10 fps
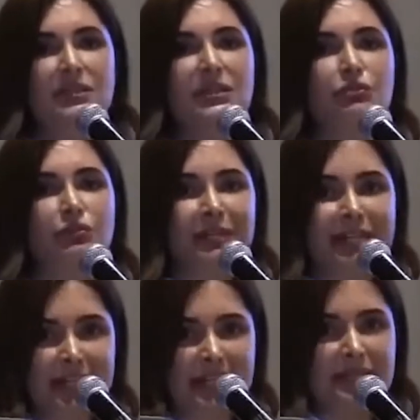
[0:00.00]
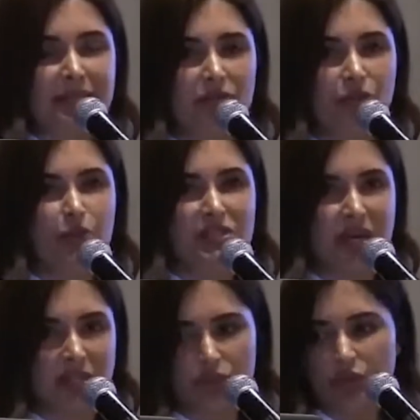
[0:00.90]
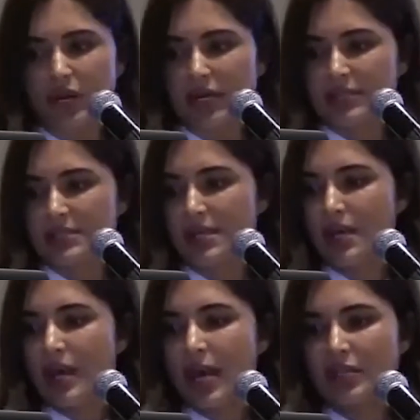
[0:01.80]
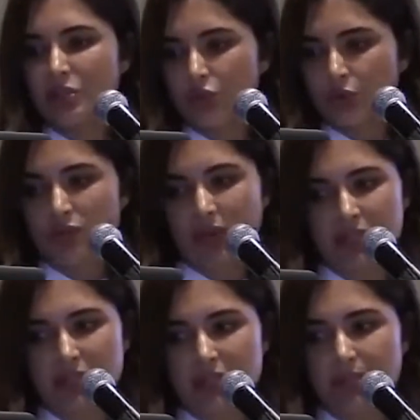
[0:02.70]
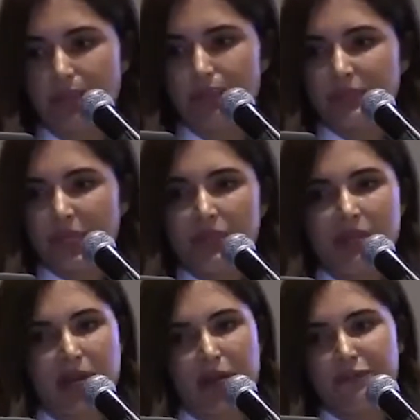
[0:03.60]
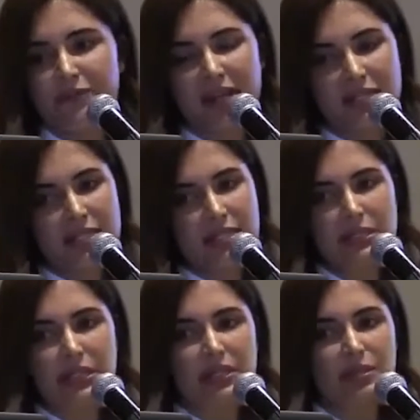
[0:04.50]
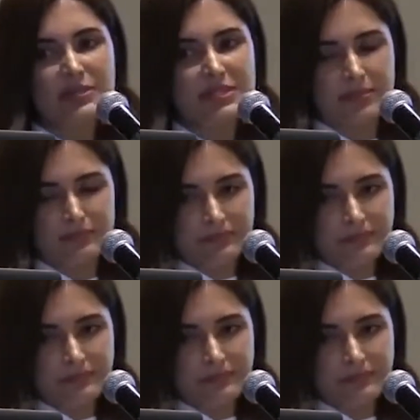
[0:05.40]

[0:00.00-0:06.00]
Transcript: and they release those cytokines and the growth factors. They have fancy names.